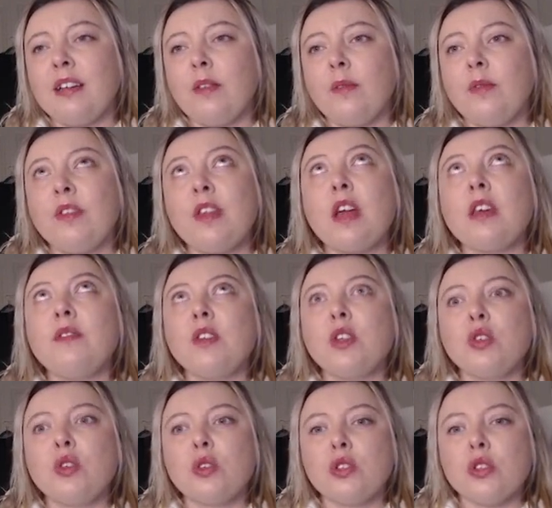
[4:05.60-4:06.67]
none of the
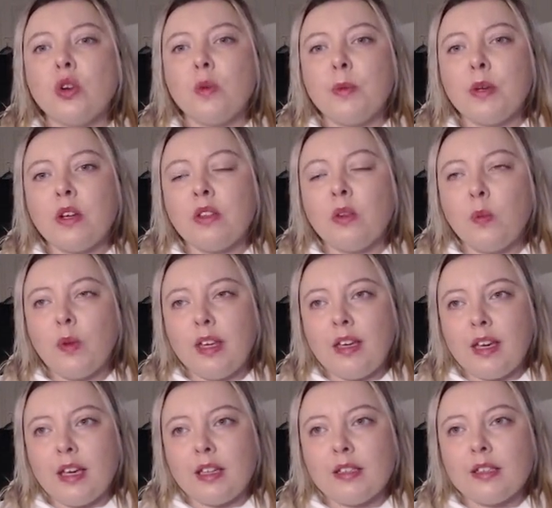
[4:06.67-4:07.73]
stores are open on the
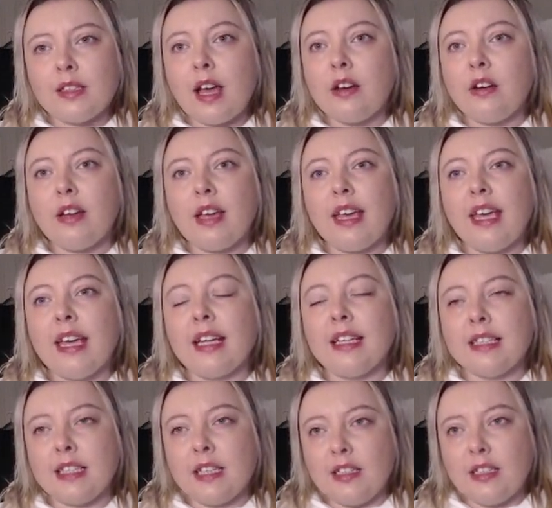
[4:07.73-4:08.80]
weekends, Saturday and
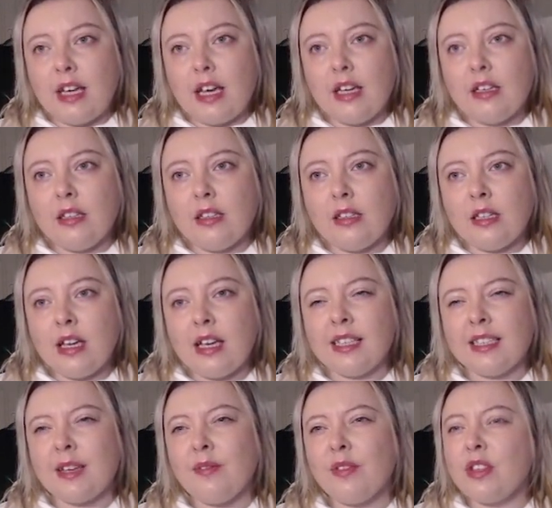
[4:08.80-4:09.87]
Sunday,
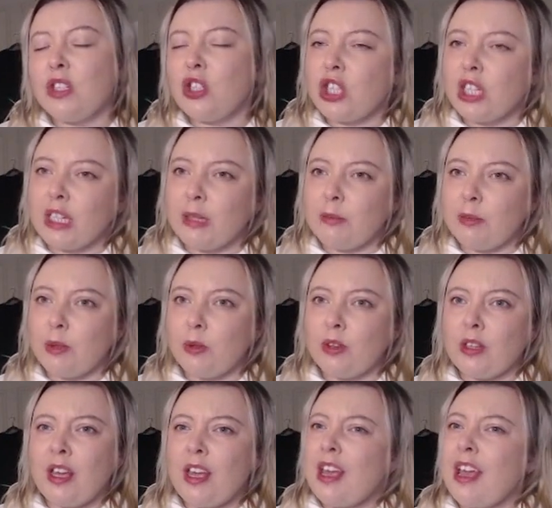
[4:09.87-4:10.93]
except for the chicken booth.
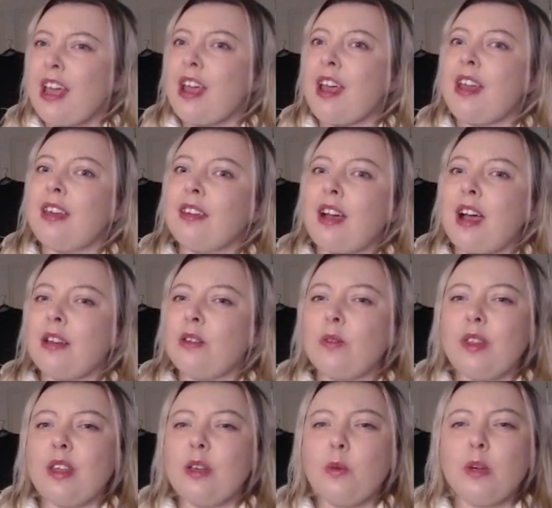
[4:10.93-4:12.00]
And I don't
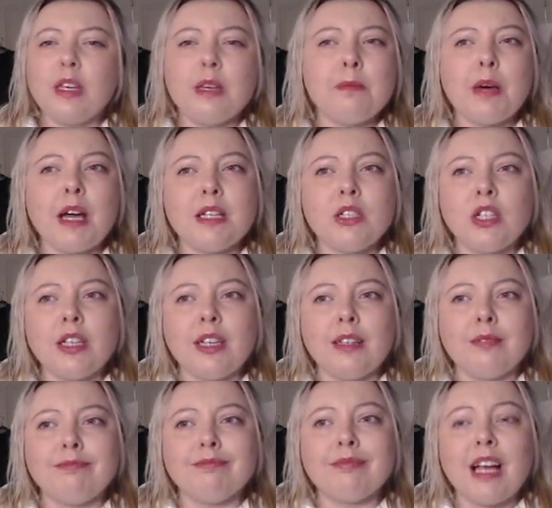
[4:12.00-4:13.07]
think we can buy
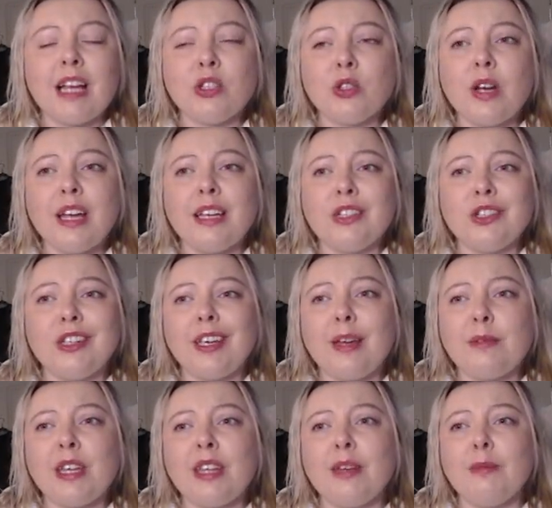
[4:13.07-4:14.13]
chicken. I tried, and she kept
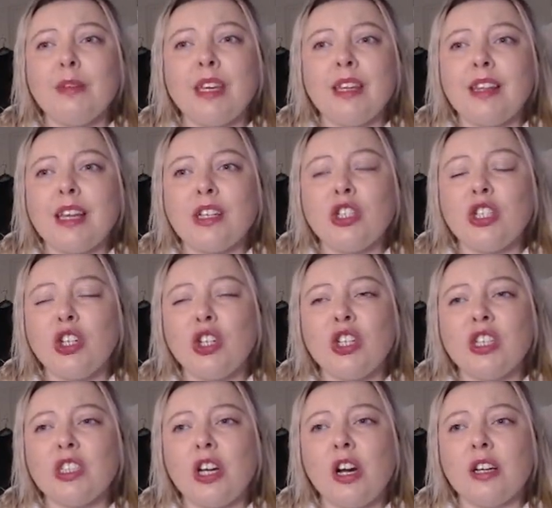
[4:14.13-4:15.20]
telling me that she couldn't
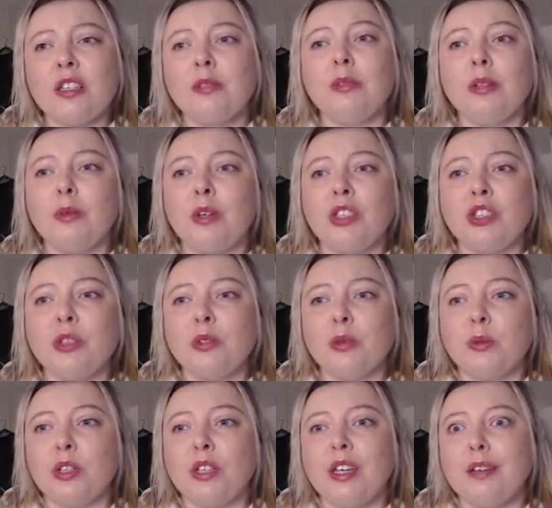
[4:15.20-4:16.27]
talk to me while she was
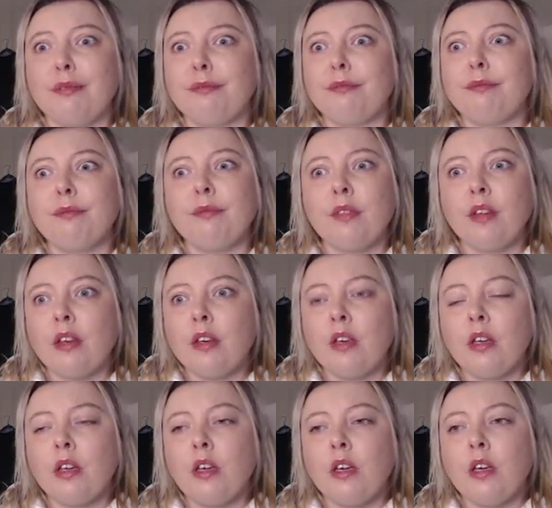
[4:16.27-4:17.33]
working,
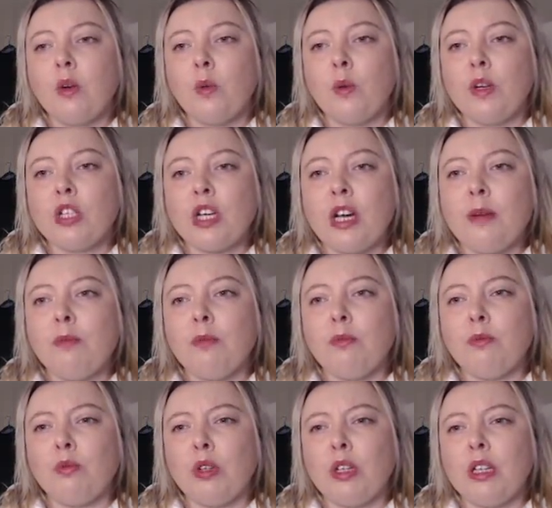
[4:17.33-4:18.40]
which
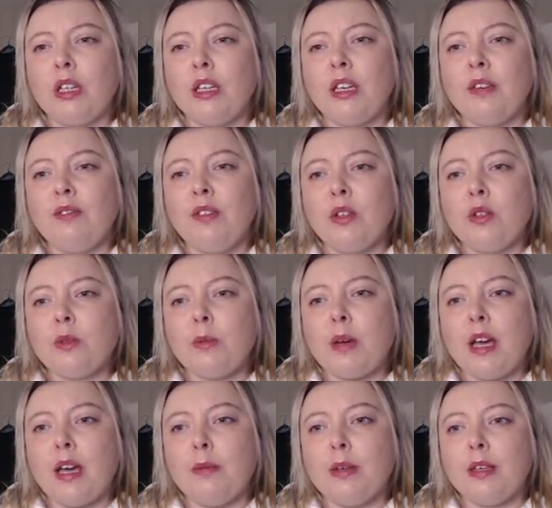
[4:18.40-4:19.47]
I'm really confused
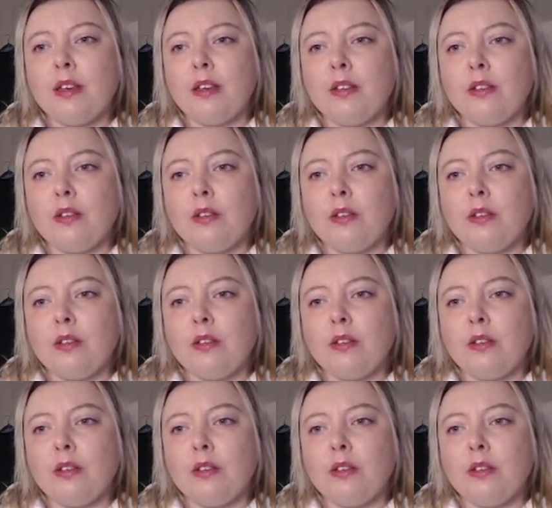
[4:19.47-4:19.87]
by because,